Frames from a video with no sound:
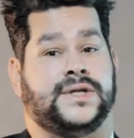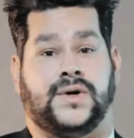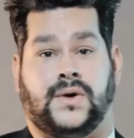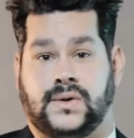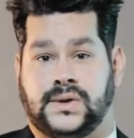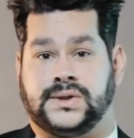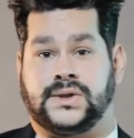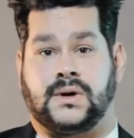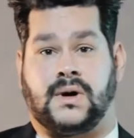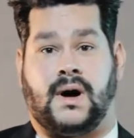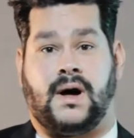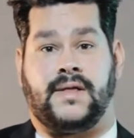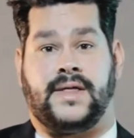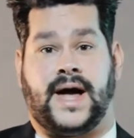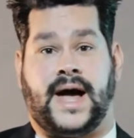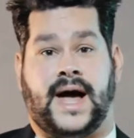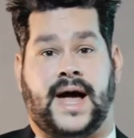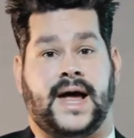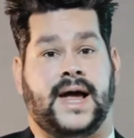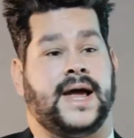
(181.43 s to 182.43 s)
told her all
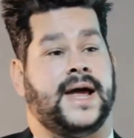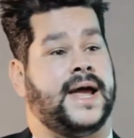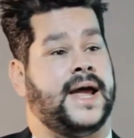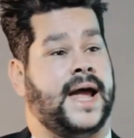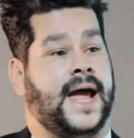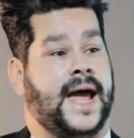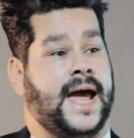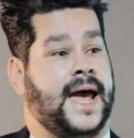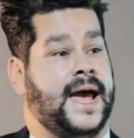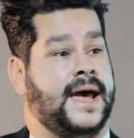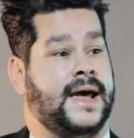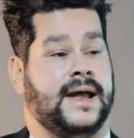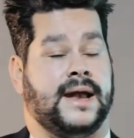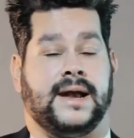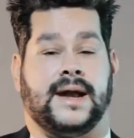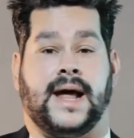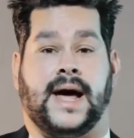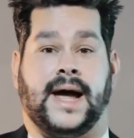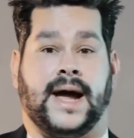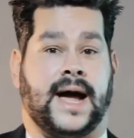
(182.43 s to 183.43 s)
that,
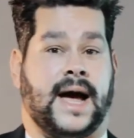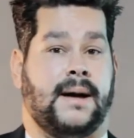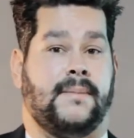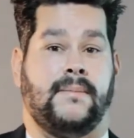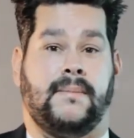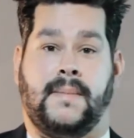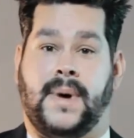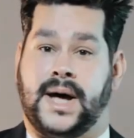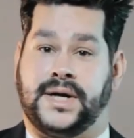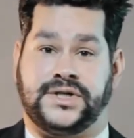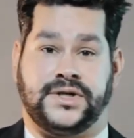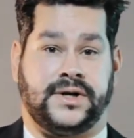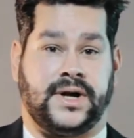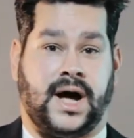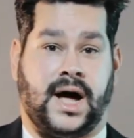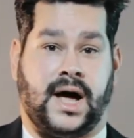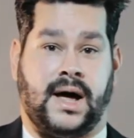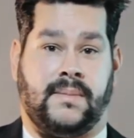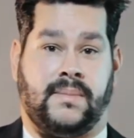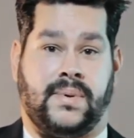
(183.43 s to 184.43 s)
and I got measured
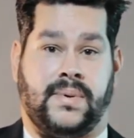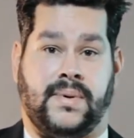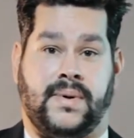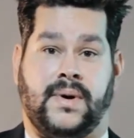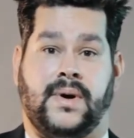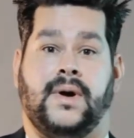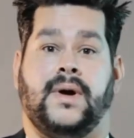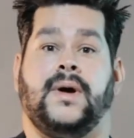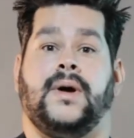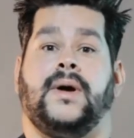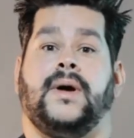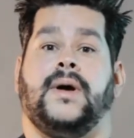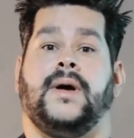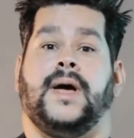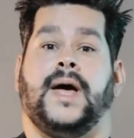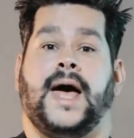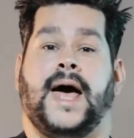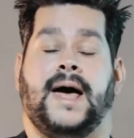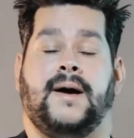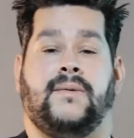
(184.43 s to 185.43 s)
up,
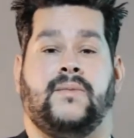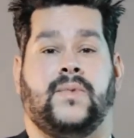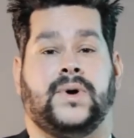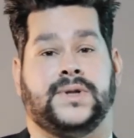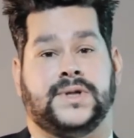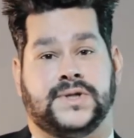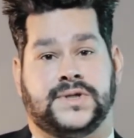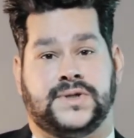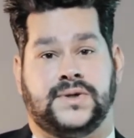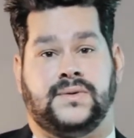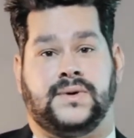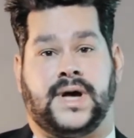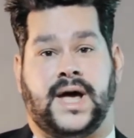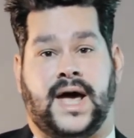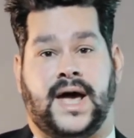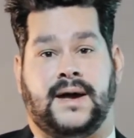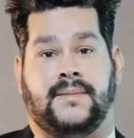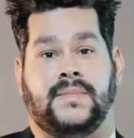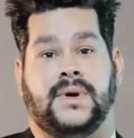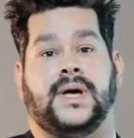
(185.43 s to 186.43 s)
and when the suit
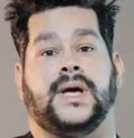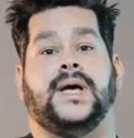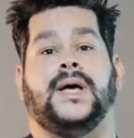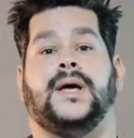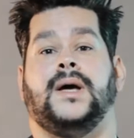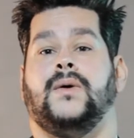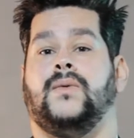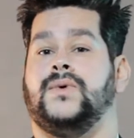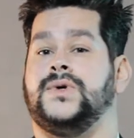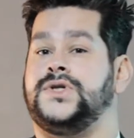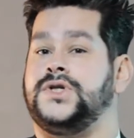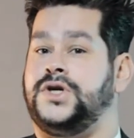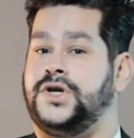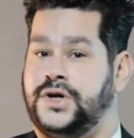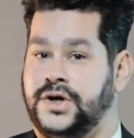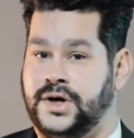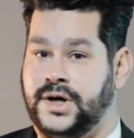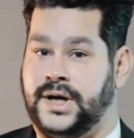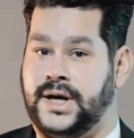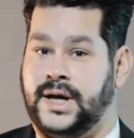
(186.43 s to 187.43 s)
came, it was
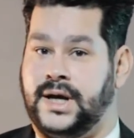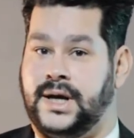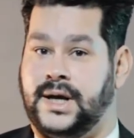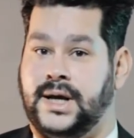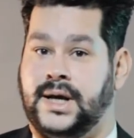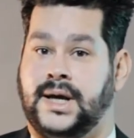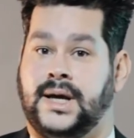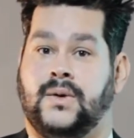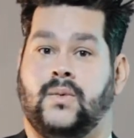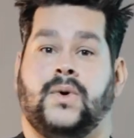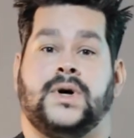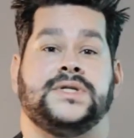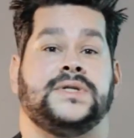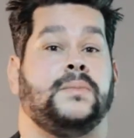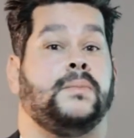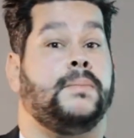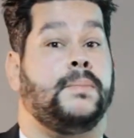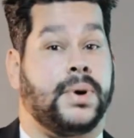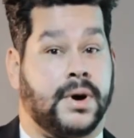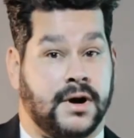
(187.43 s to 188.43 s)
good. It
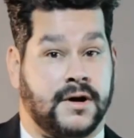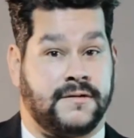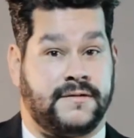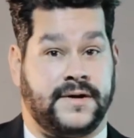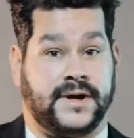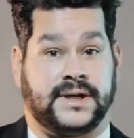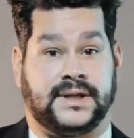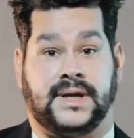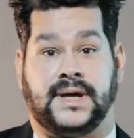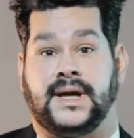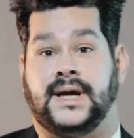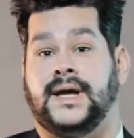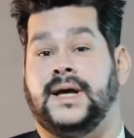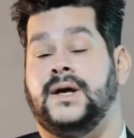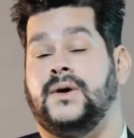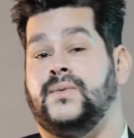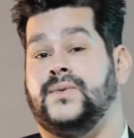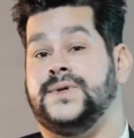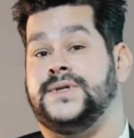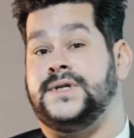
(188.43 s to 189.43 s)
wasn't perfect,
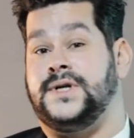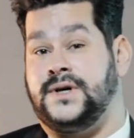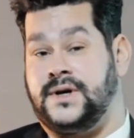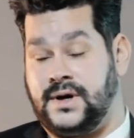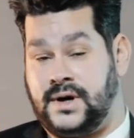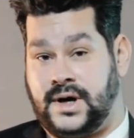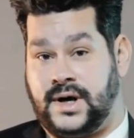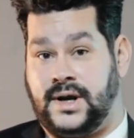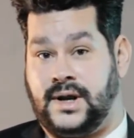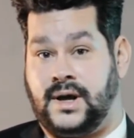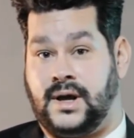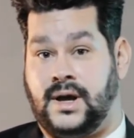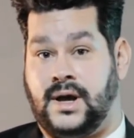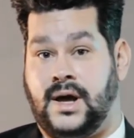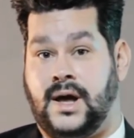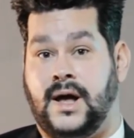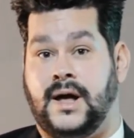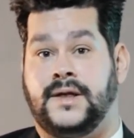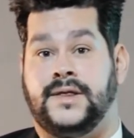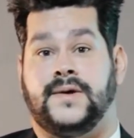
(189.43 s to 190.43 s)
it was good.
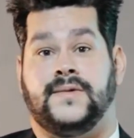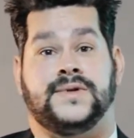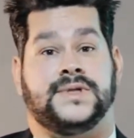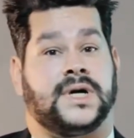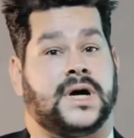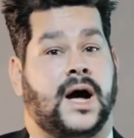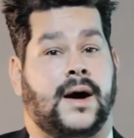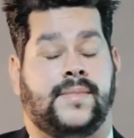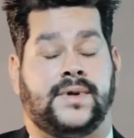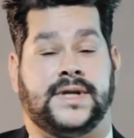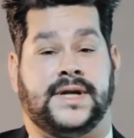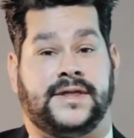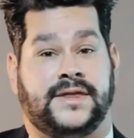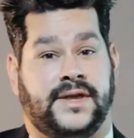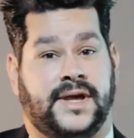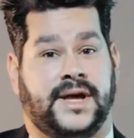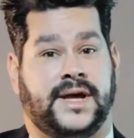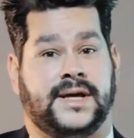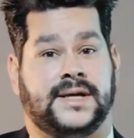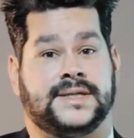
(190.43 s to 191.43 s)
There was a couple of
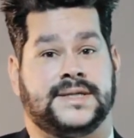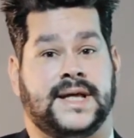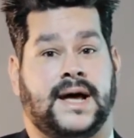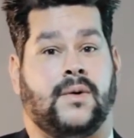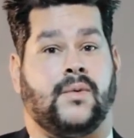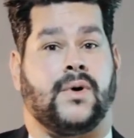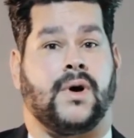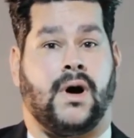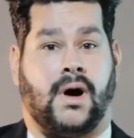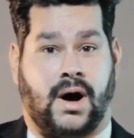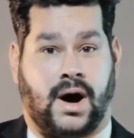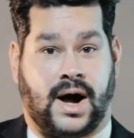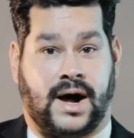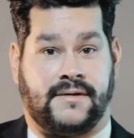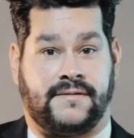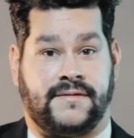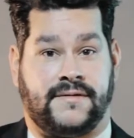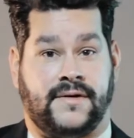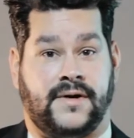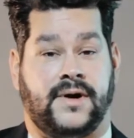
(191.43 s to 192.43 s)
things that were
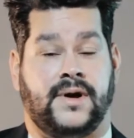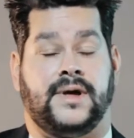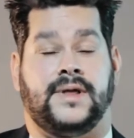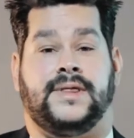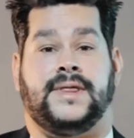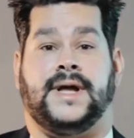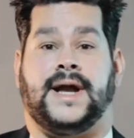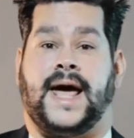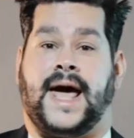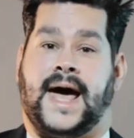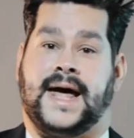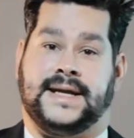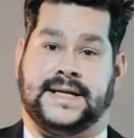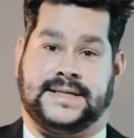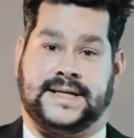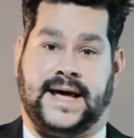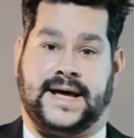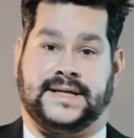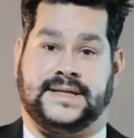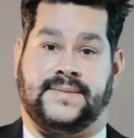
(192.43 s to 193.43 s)
off that I had to
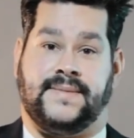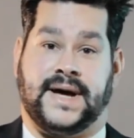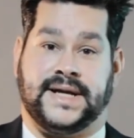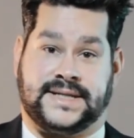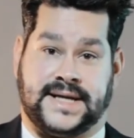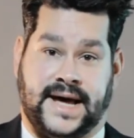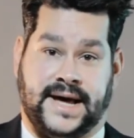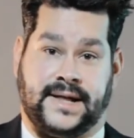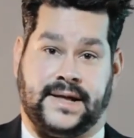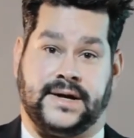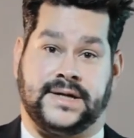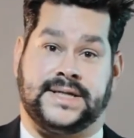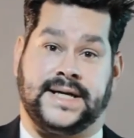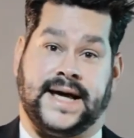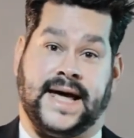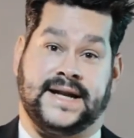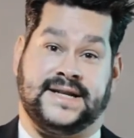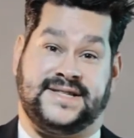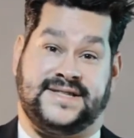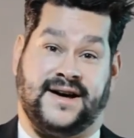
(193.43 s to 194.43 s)
take to my tailor to
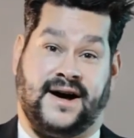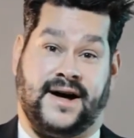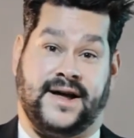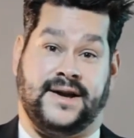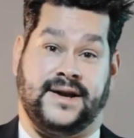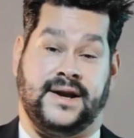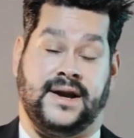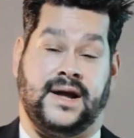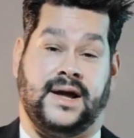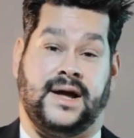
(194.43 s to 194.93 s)
get done.